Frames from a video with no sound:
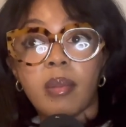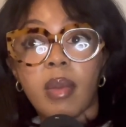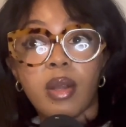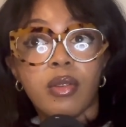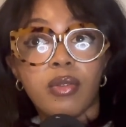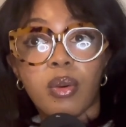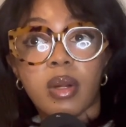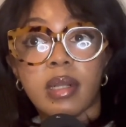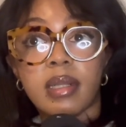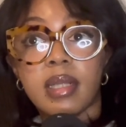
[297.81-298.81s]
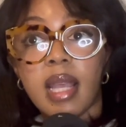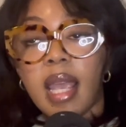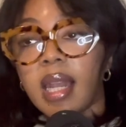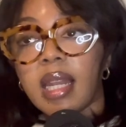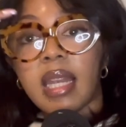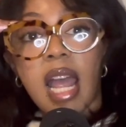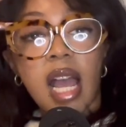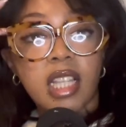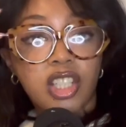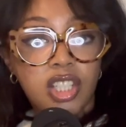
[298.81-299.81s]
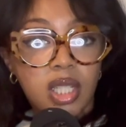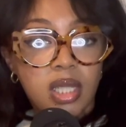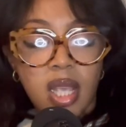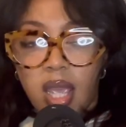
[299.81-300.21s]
metaphors and analogies